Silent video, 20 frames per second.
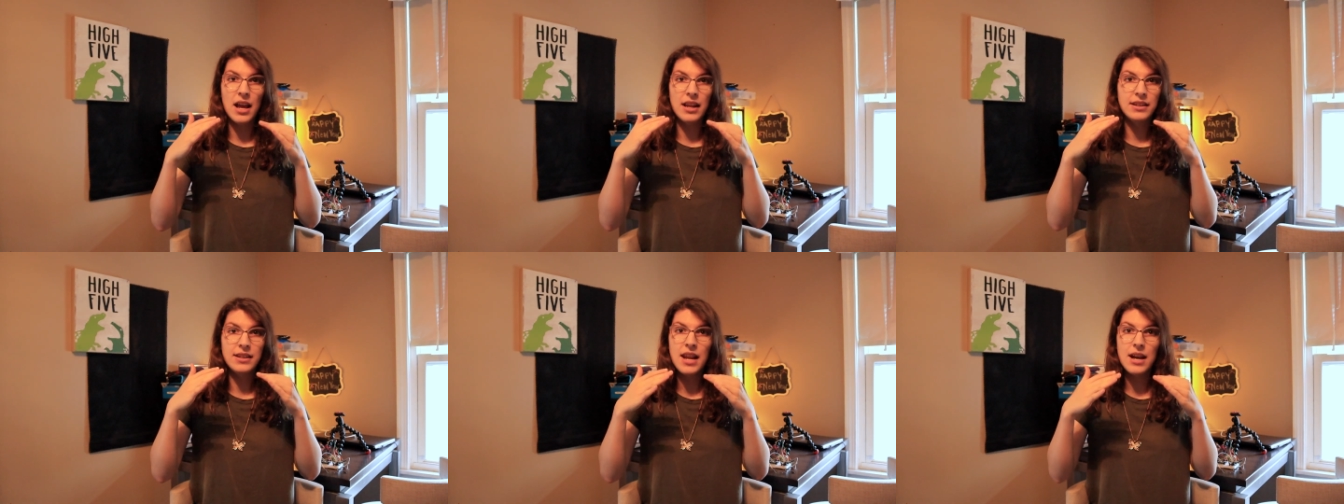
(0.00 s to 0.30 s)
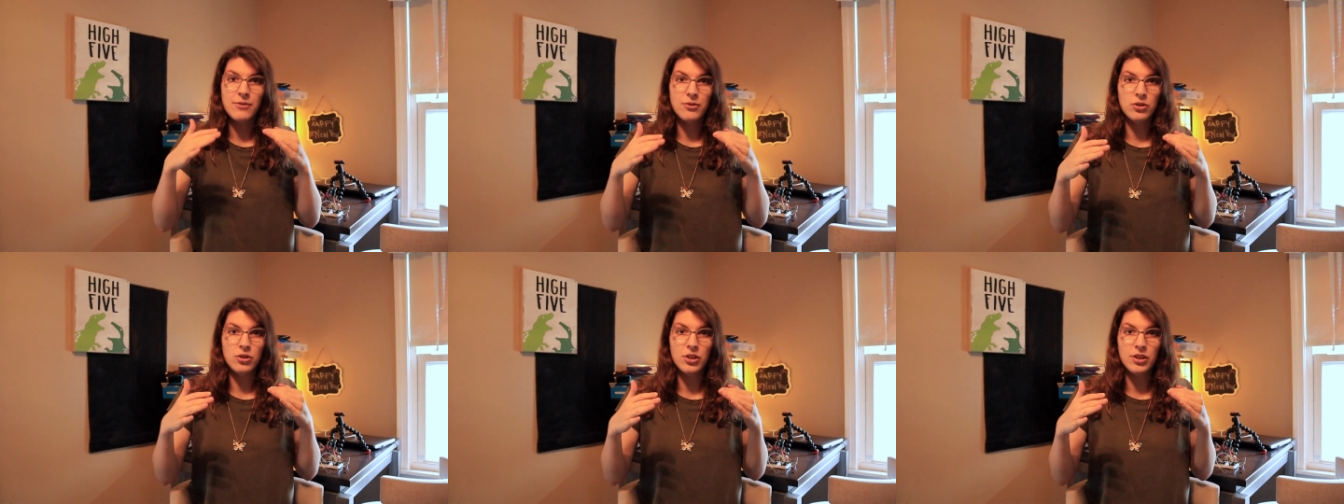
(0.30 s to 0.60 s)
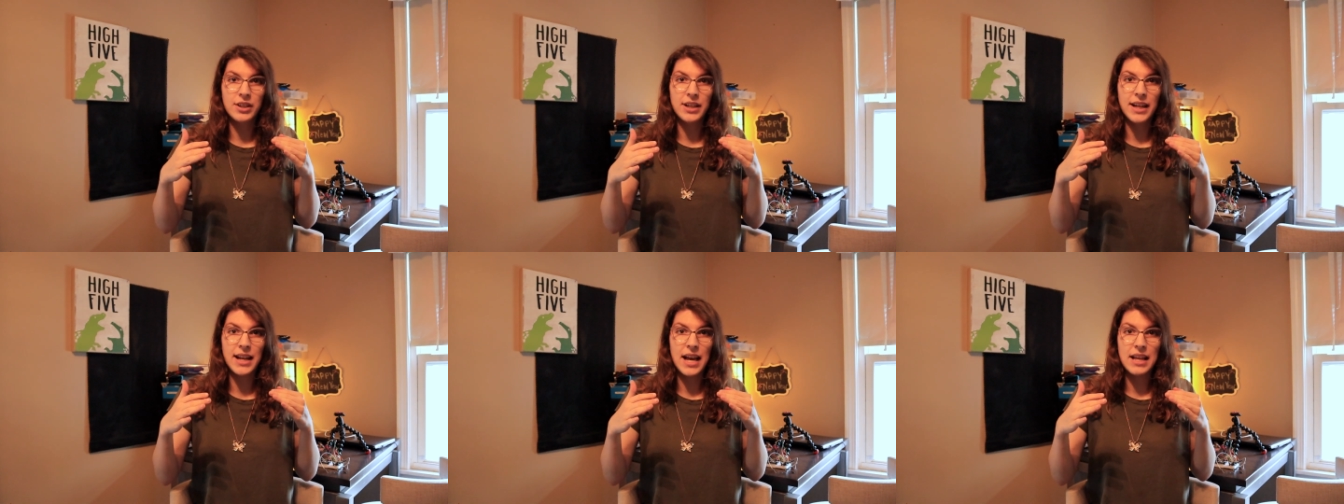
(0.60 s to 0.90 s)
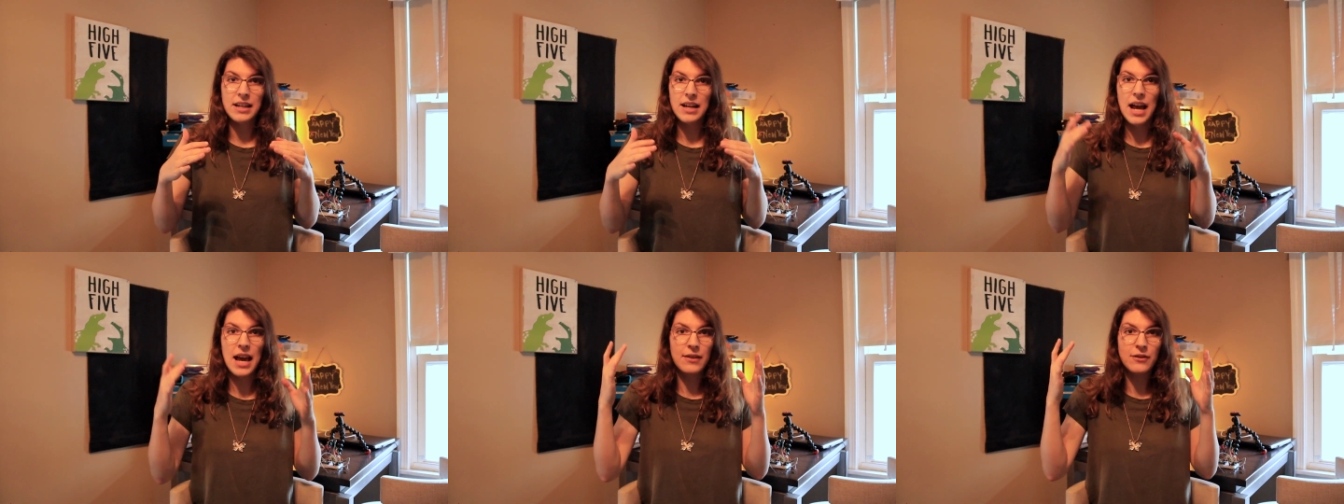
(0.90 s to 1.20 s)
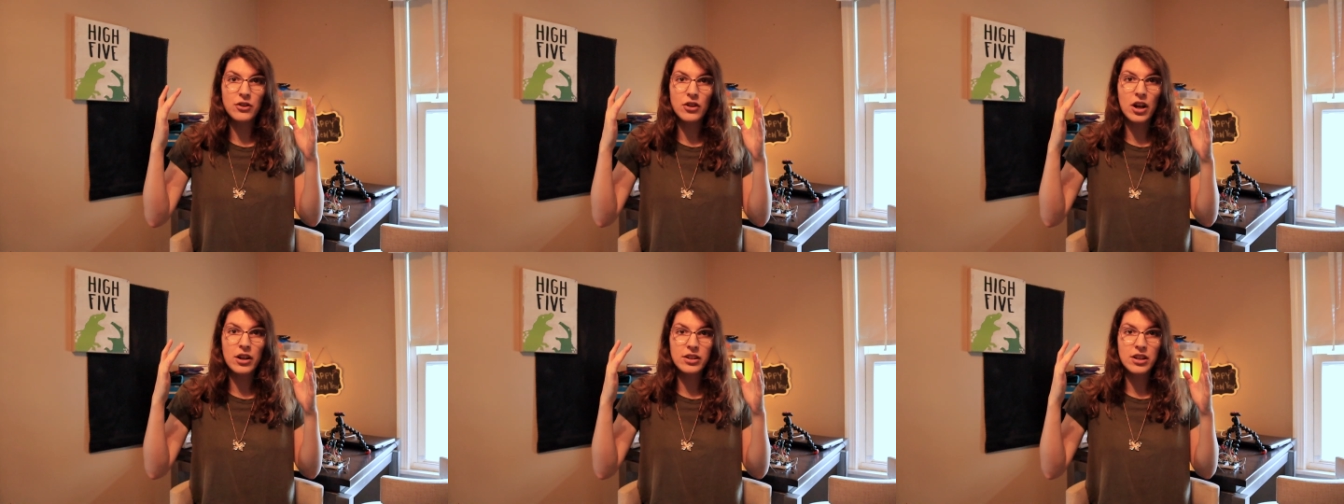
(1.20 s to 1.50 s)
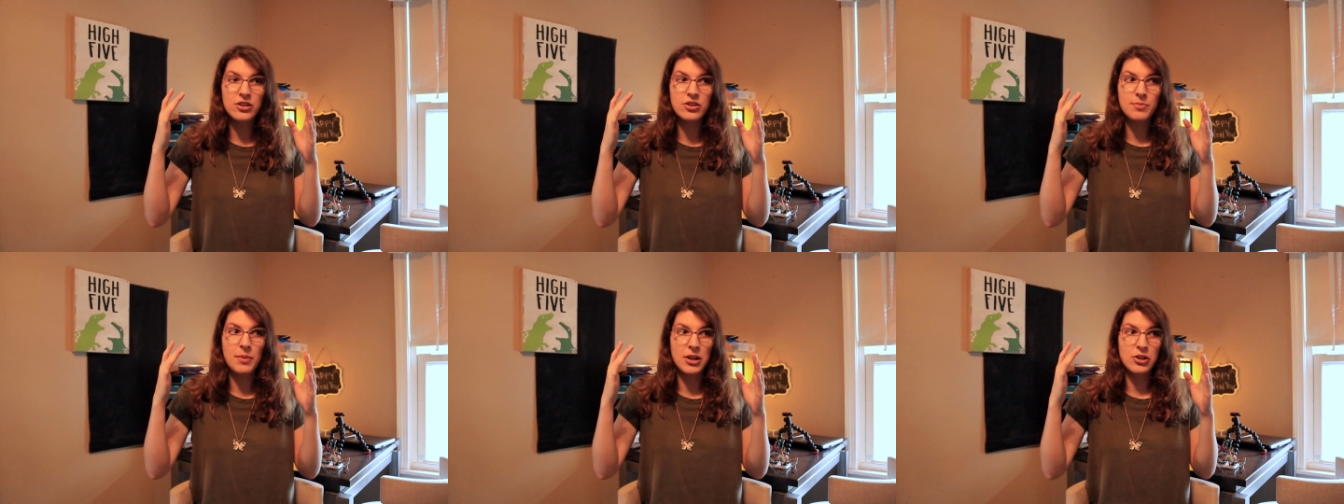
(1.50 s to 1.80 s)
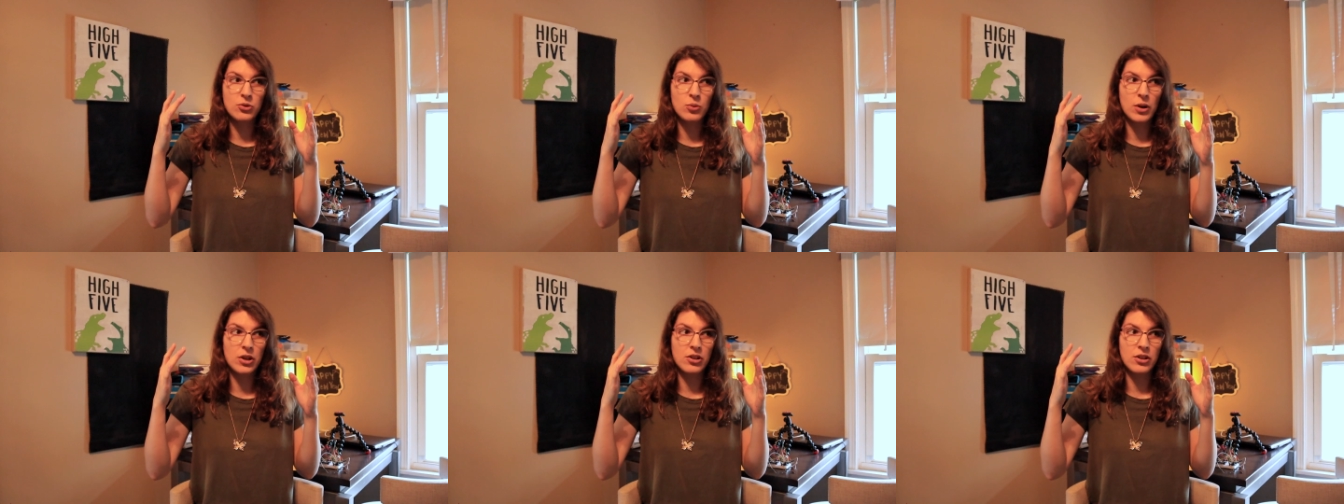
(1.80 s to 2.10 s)
and never looking at it. I haven't logged into my
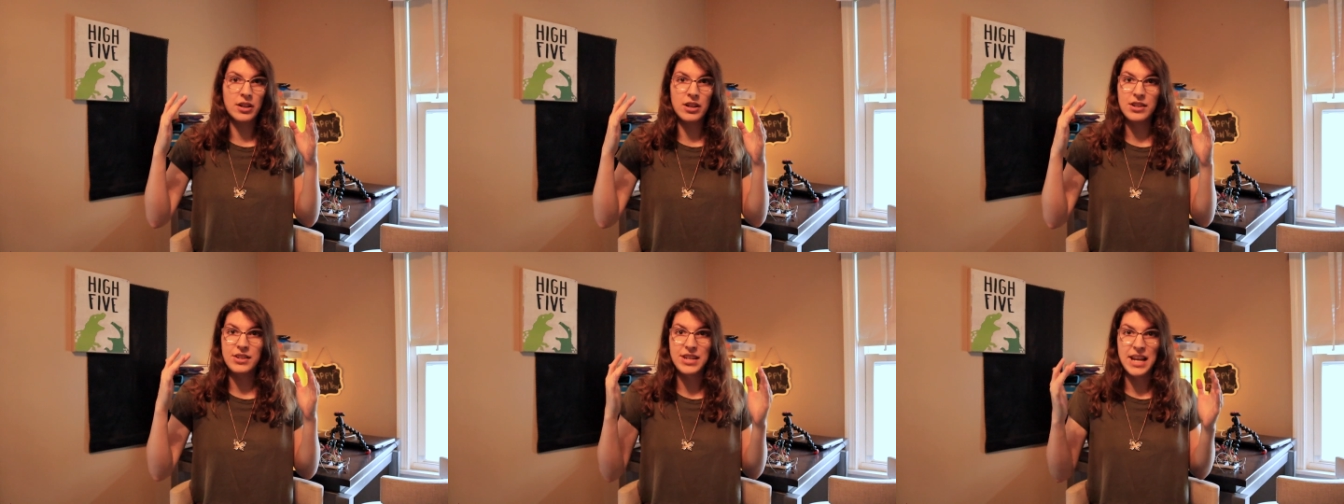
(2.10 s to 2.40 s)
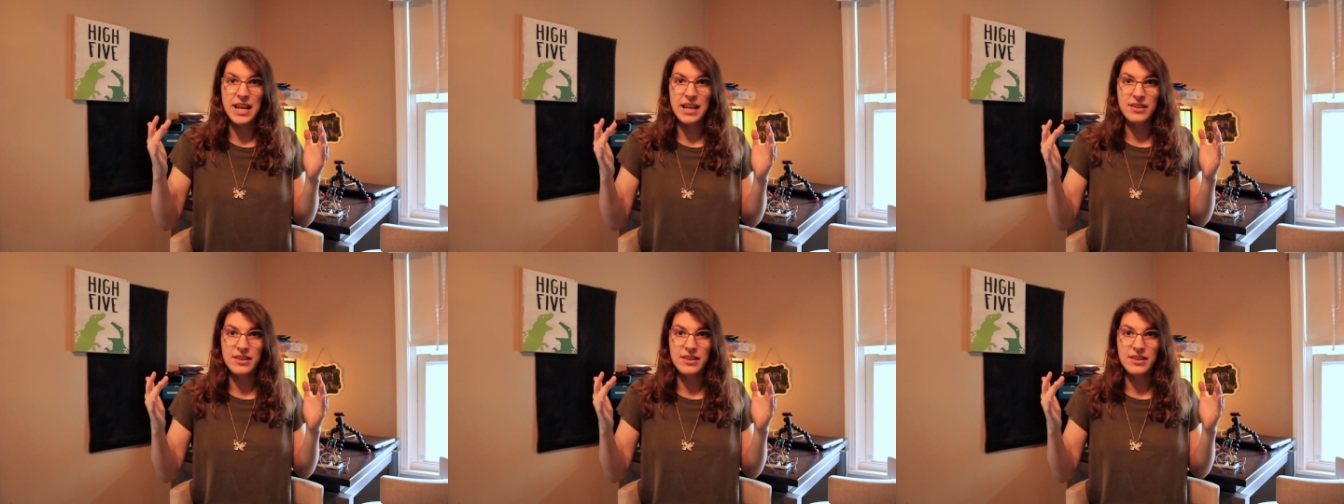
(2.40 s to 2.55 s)
Twitter in